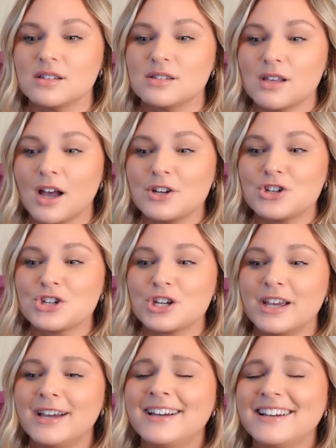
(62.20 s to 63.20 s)
such
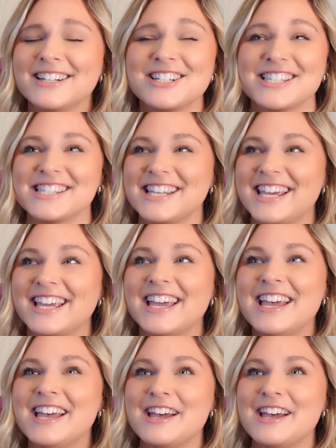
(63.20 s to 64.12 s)
just like